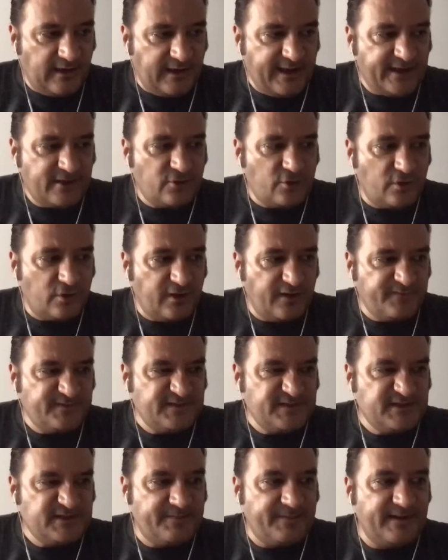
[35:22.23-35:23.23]
Hector lives
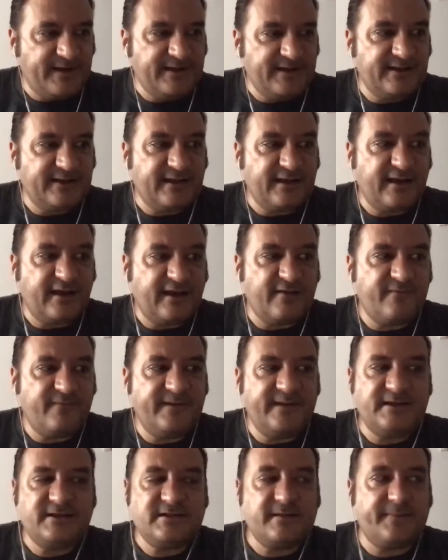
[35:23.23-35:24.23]
in Japan, and I have
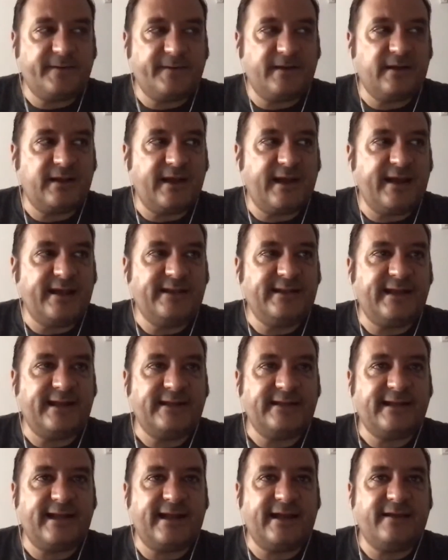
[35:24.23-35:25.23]
been in Japan
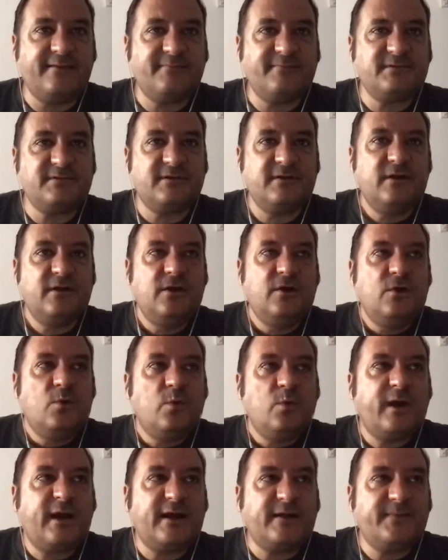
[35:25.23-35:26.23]
8-9 times.
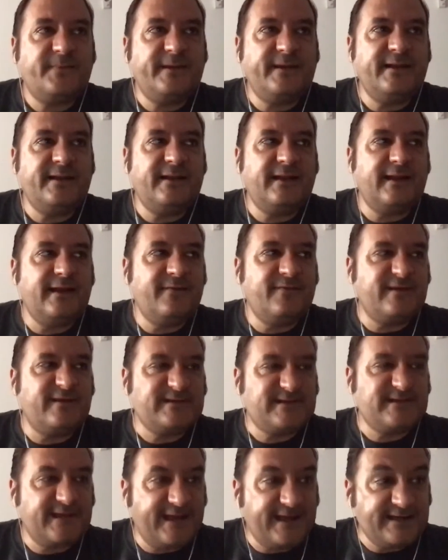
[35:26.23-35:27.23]
We had been
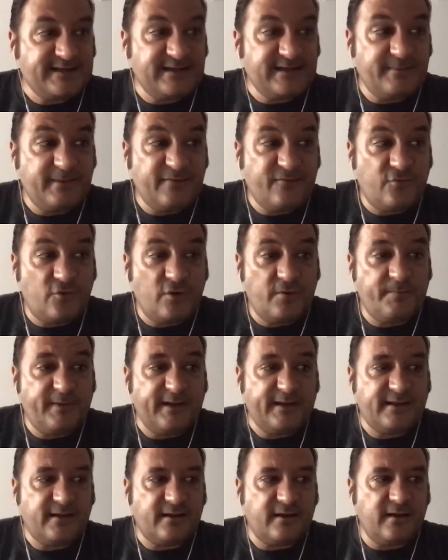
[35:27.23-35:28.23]
investigating before,
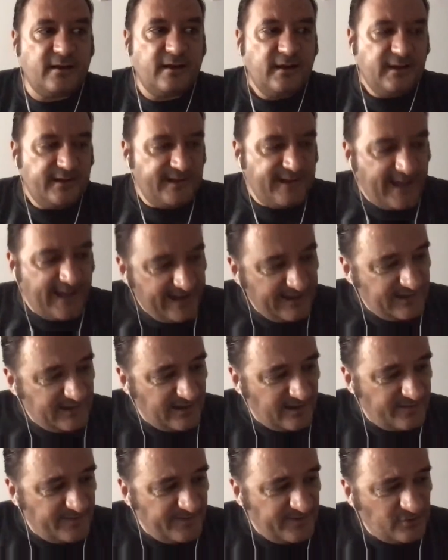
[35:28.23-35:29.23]
but the
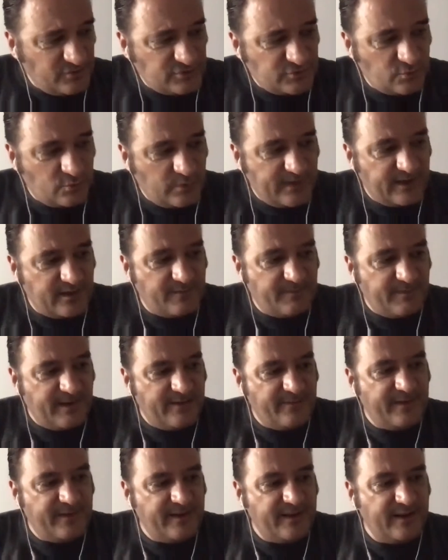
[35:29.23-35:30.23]
interviews were
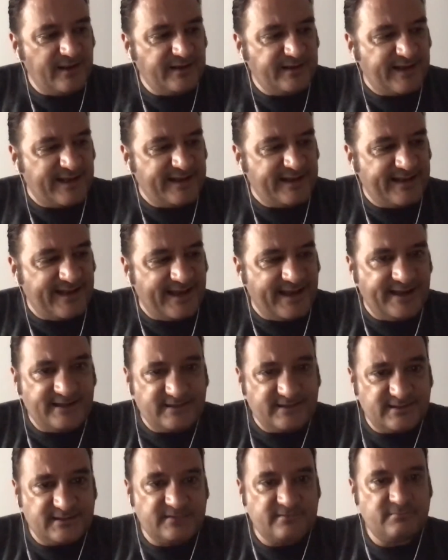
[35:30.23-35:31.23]
maybe 10
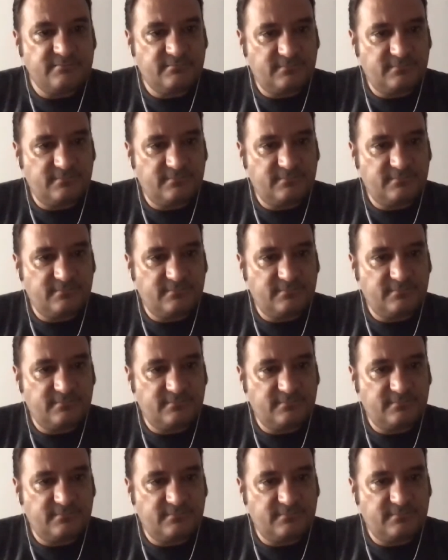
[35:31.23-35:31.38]
days.